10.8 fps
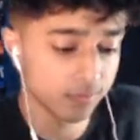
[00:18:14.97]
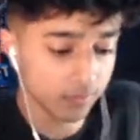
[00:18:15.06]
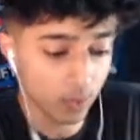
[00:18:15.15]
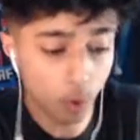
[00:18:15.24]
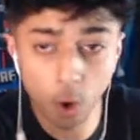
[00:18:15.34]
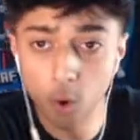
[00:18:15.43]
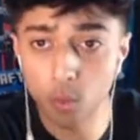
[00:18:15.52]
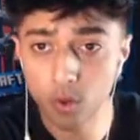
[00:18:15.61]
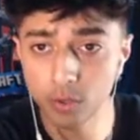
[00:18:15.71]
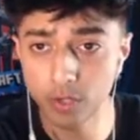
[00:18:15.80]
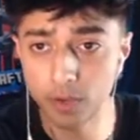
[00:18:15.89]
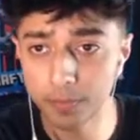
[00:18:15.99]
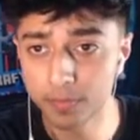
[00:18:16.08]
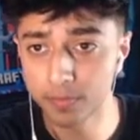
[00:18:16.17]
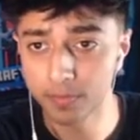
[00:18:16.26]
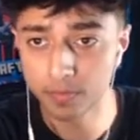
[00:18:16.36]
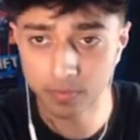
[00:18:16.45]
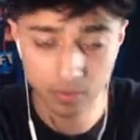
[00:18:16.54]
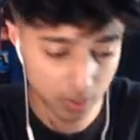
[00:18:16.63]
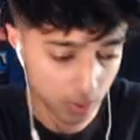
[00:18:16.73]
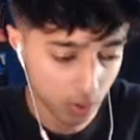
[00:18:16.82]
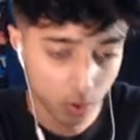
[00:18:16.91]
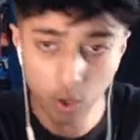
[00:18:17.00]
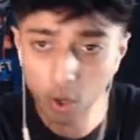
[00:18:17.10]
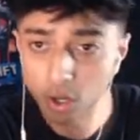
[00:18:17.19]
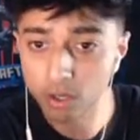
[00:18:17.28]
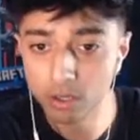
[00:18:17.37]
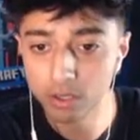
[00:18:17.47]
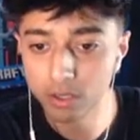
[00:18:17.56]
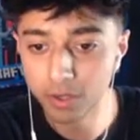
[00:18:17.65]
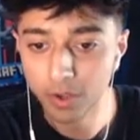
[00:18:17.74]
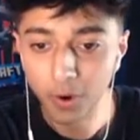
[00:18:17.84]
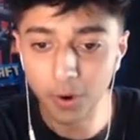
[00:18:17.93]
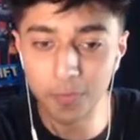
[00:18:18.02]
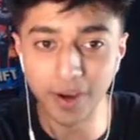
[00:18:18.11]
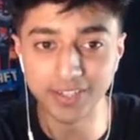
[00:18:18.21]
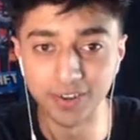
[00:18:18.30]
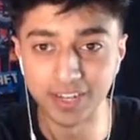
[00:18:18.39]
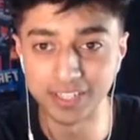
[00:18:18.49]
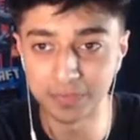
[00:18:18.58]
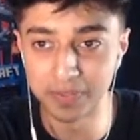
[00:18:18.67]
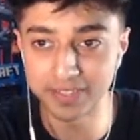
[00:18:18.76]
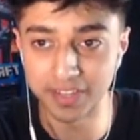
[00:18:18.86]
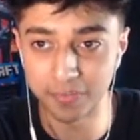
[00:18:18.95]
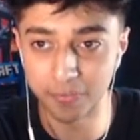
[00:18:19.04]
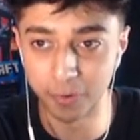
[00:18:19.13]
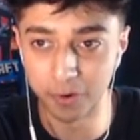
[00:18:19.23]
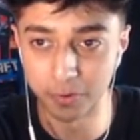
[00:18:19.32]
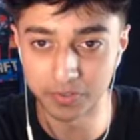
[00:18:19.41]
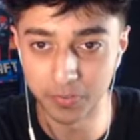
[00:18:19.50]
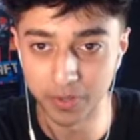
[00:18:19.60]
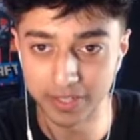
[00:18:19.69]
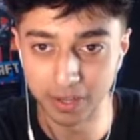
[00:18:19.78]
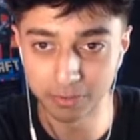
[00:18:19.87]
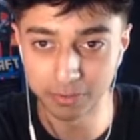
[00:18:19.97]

Oh, hold up. Woo! Oh my god, I just missed like four notes and went down so